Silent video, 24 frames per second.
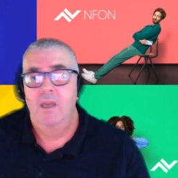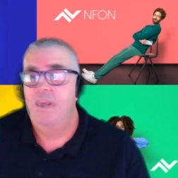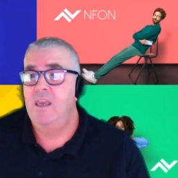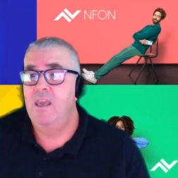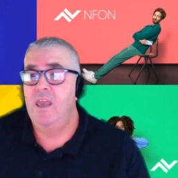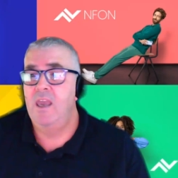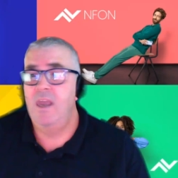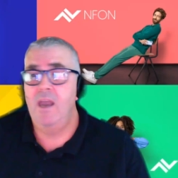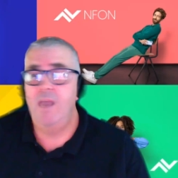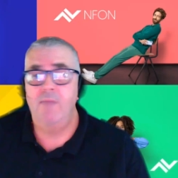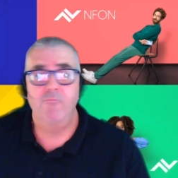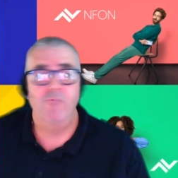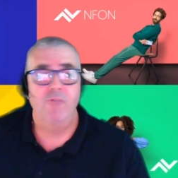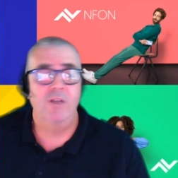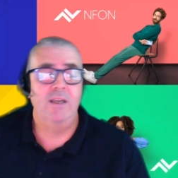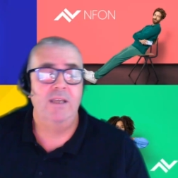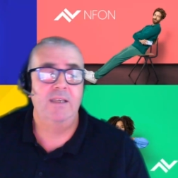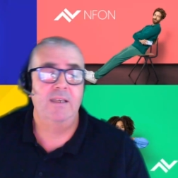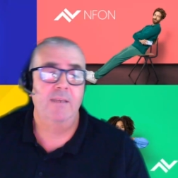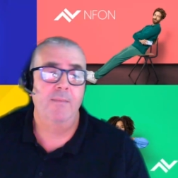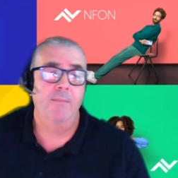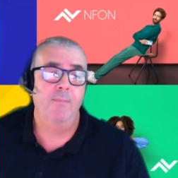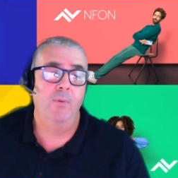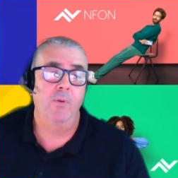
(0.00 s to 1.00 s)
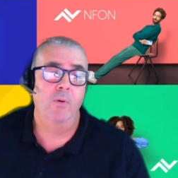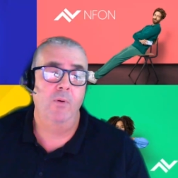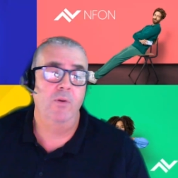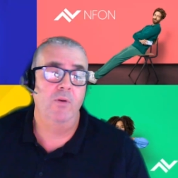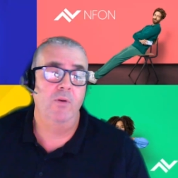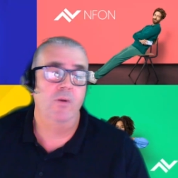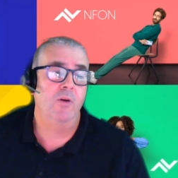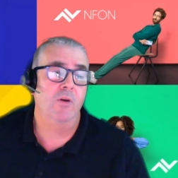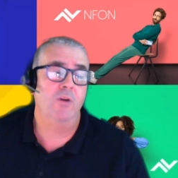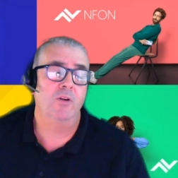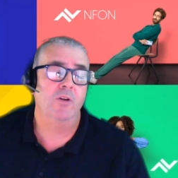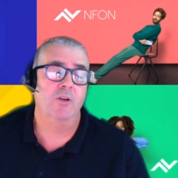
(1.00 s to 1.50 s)
Yeah, really simple.
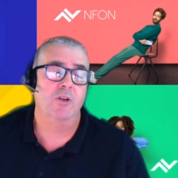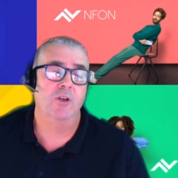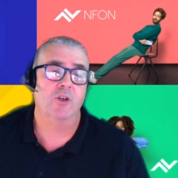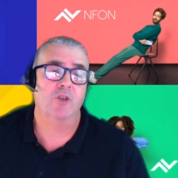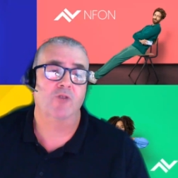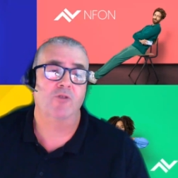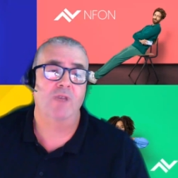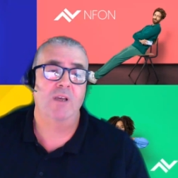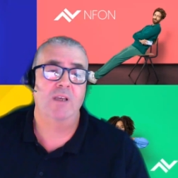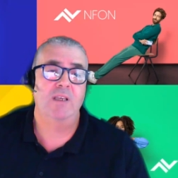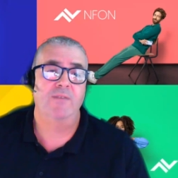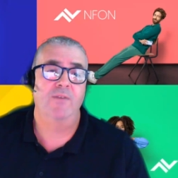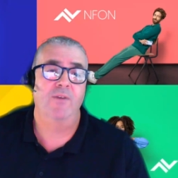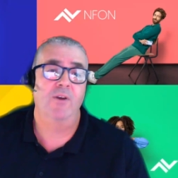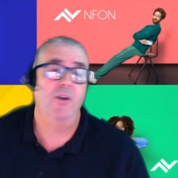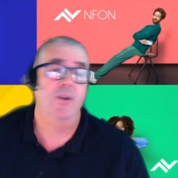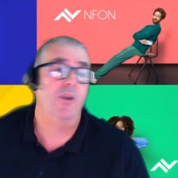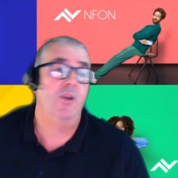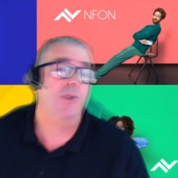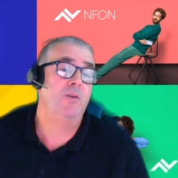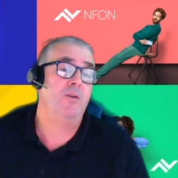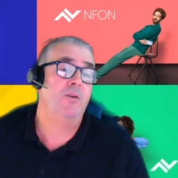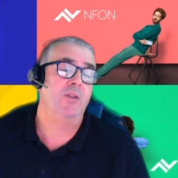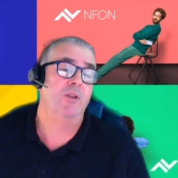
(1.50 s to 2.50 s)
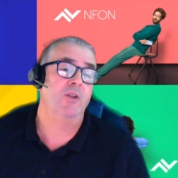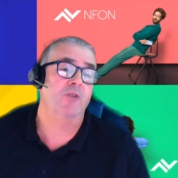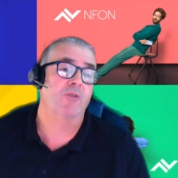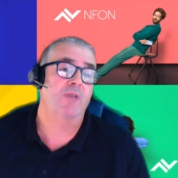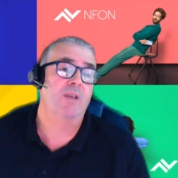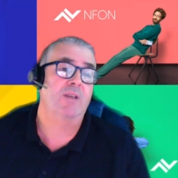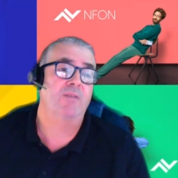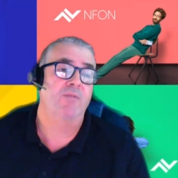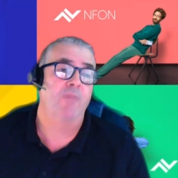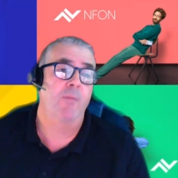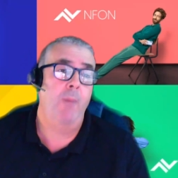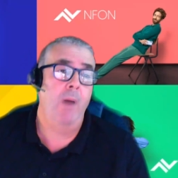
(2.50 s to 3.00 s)
You can just transfer using the
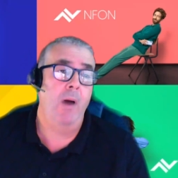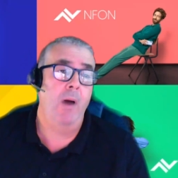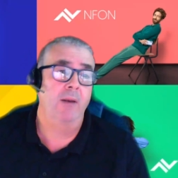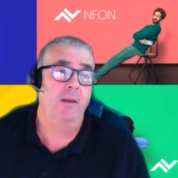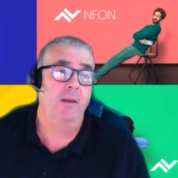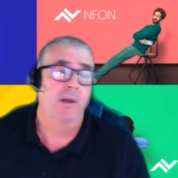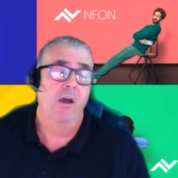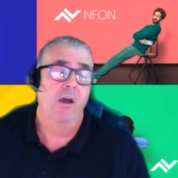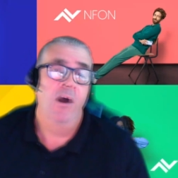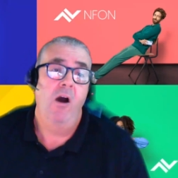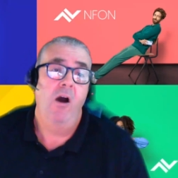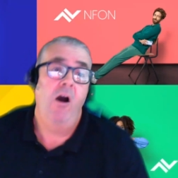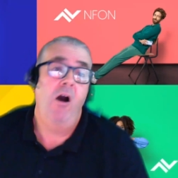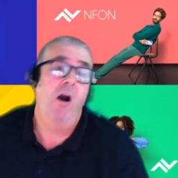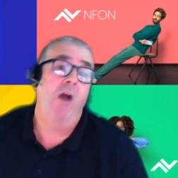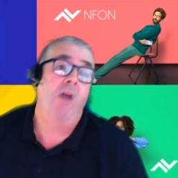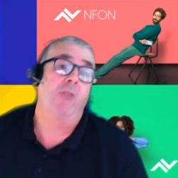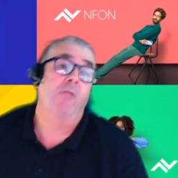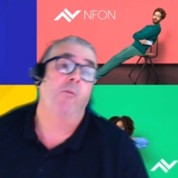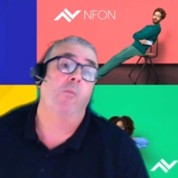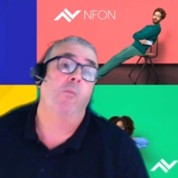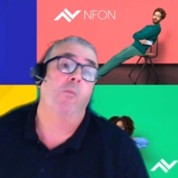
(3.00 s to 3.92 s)
transfer button, either a